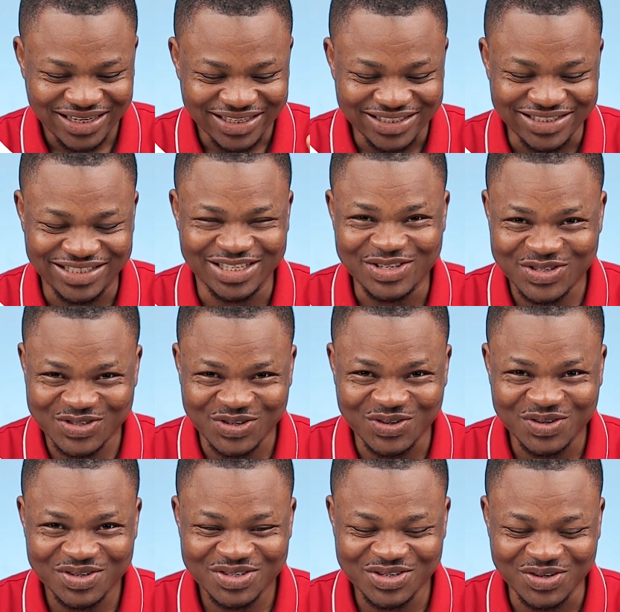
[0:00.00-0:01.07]

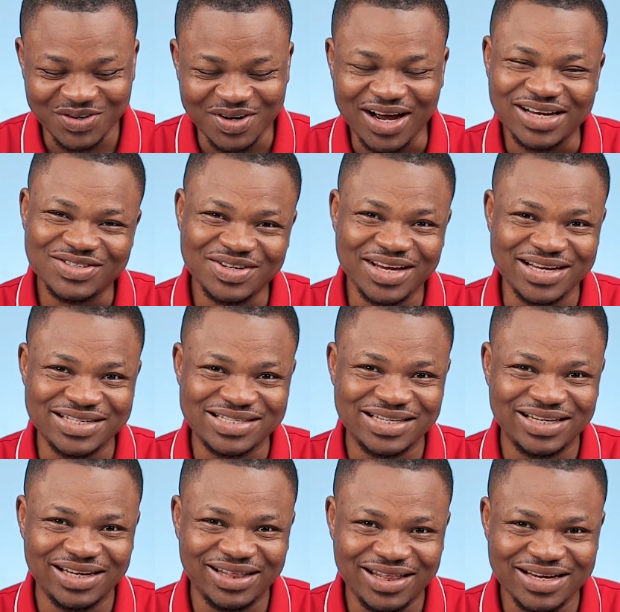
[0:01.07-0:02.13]
Jeso. So as you can
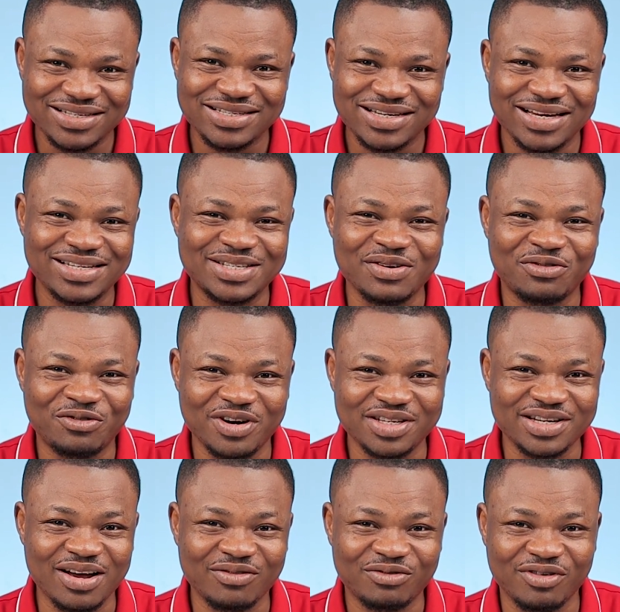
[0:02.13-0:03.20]
see, this is a
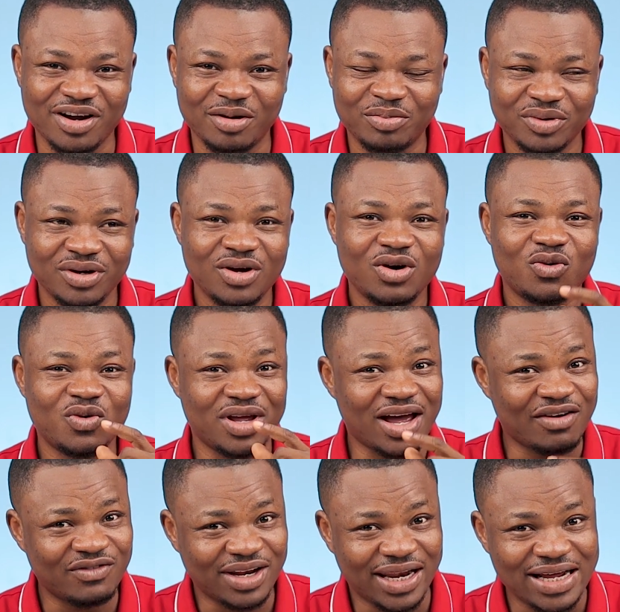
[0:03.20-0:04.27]
phrasal verb. We
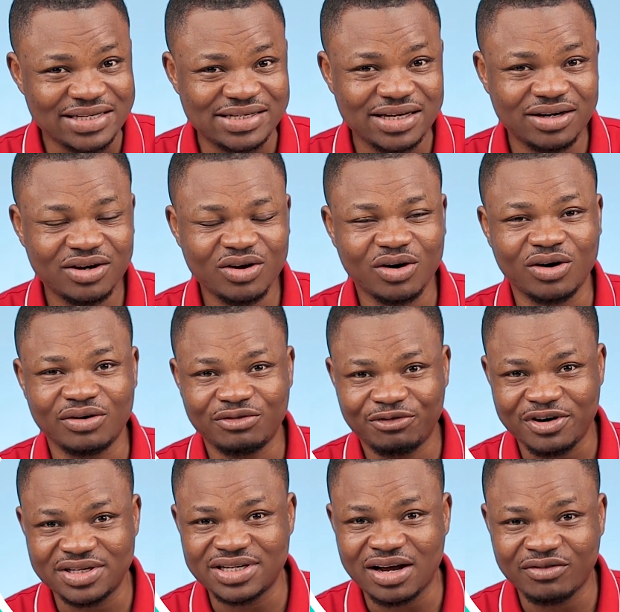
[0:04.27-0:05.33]
have a lesson on
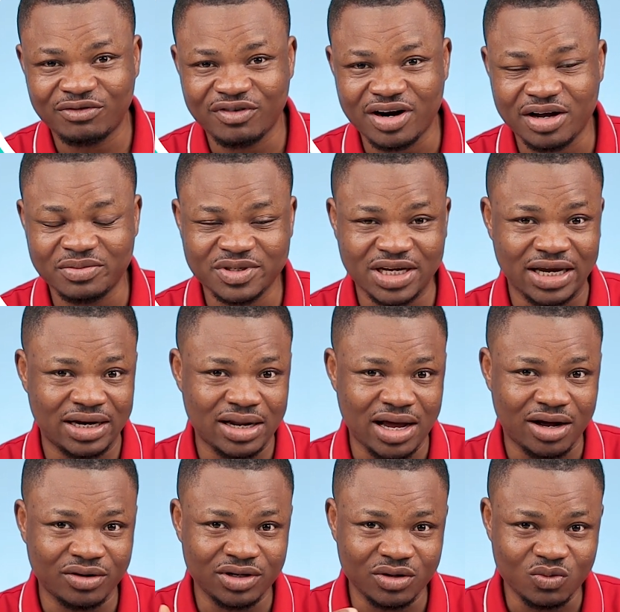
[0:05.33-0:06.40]
phrasal verbs and
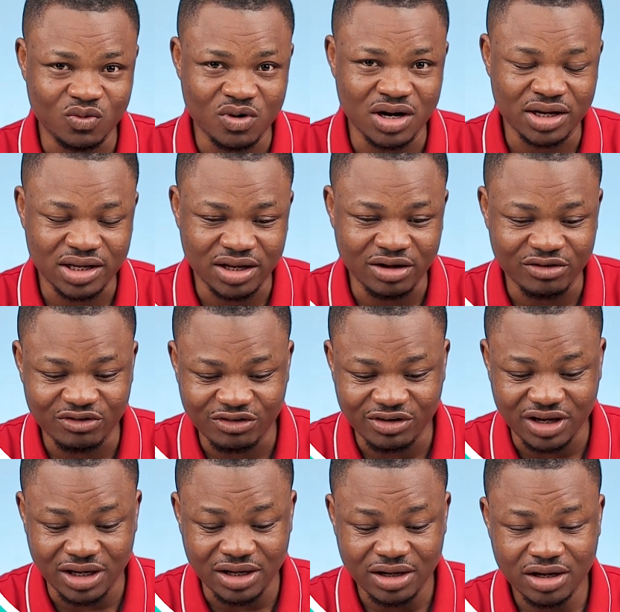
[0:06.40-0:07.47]
how they work in
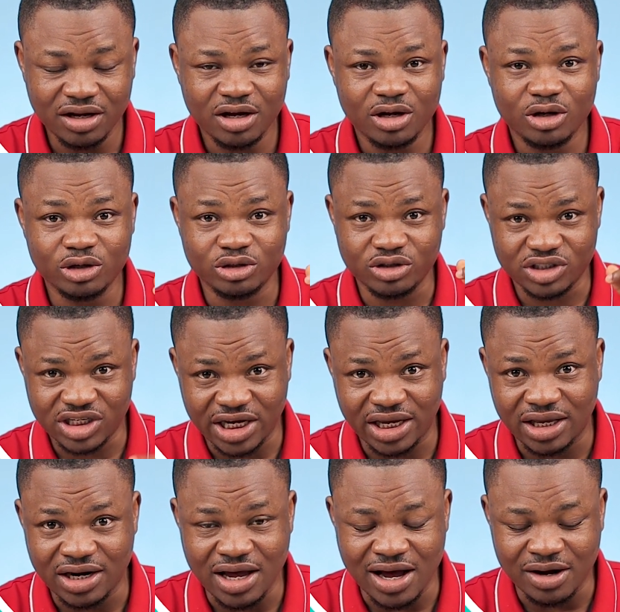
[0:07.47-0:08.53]
Twi. You should check
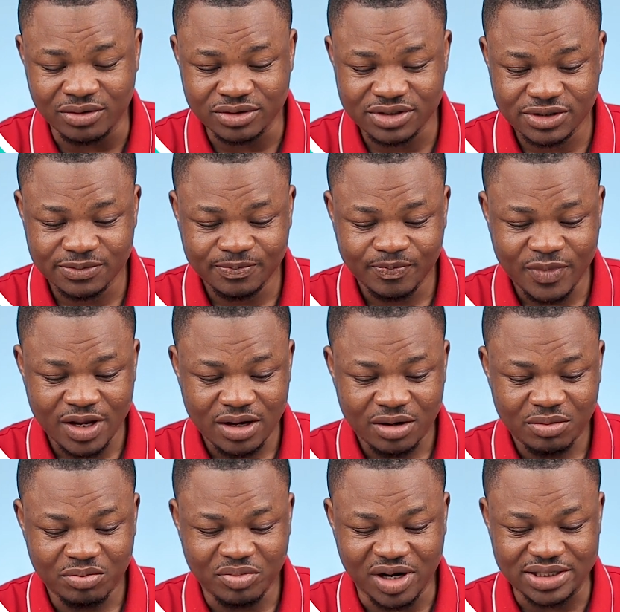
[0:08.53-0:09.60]
it out.
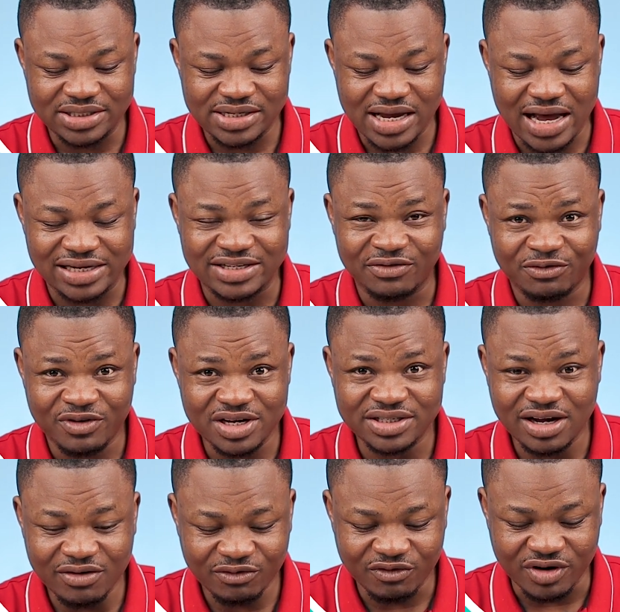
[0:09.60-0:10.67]
But as a
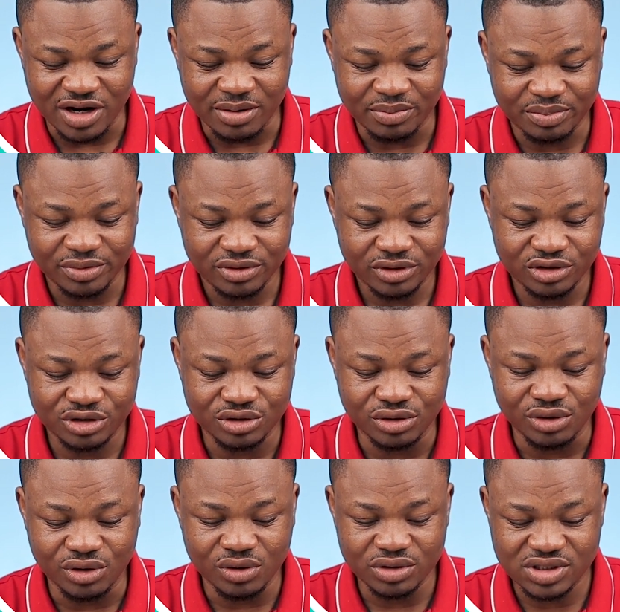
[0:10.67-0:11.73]
phrasal verb, you should
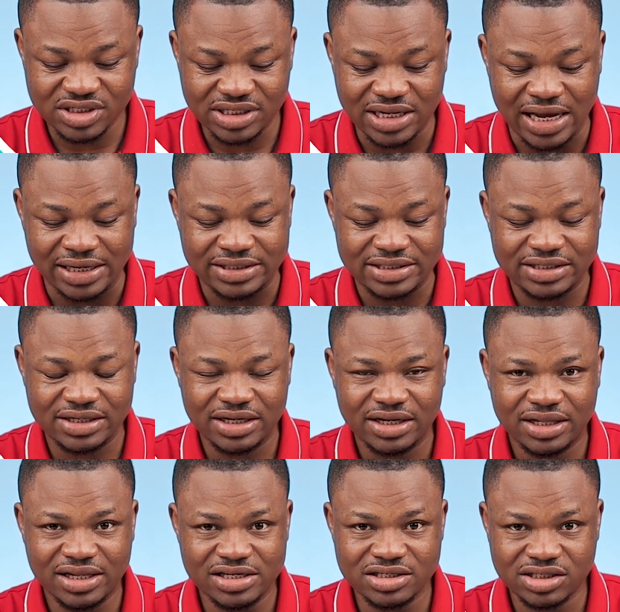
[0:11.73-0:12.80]
note that
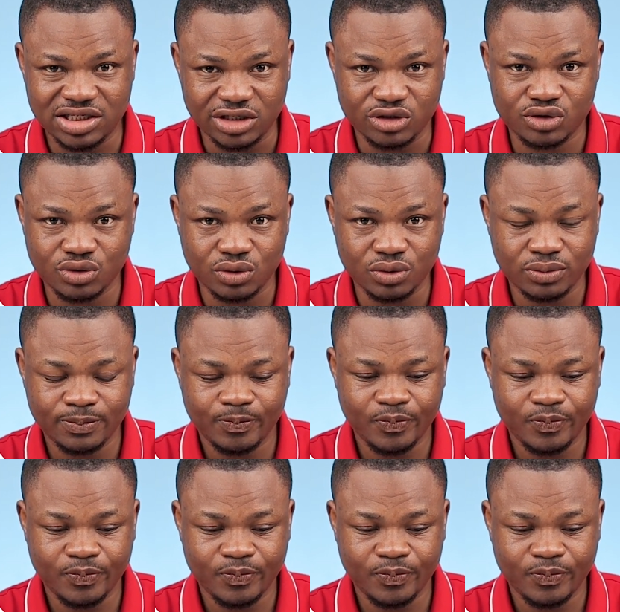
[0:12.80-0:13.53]
this jeso,